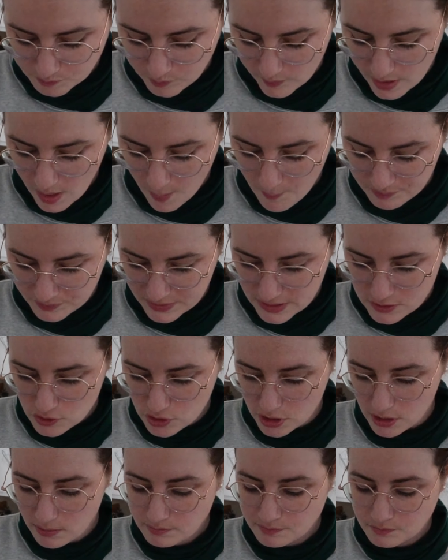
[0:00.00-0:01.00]
No, tastes
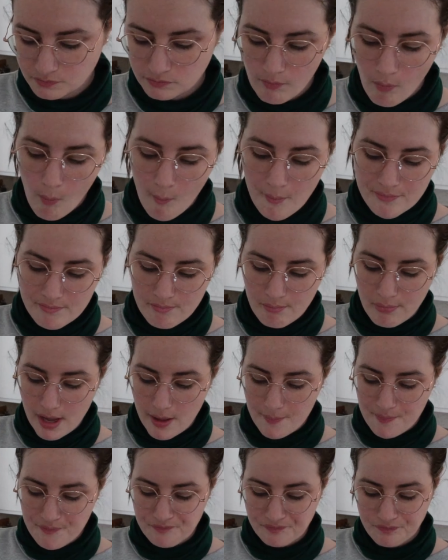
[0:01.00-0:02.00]
good,
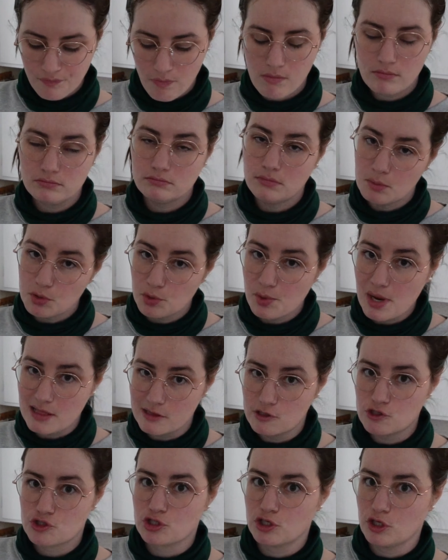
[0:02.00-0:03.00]
but I'm a
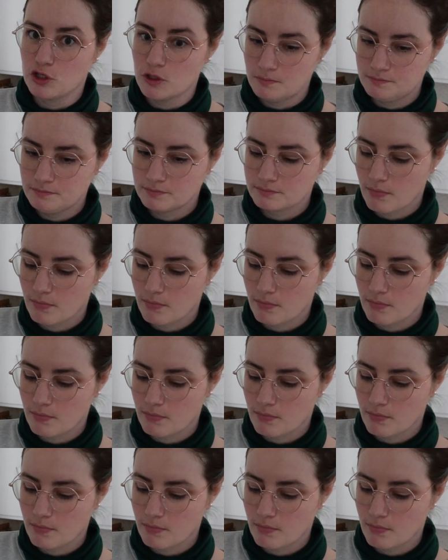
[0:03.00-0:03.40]
relish girl.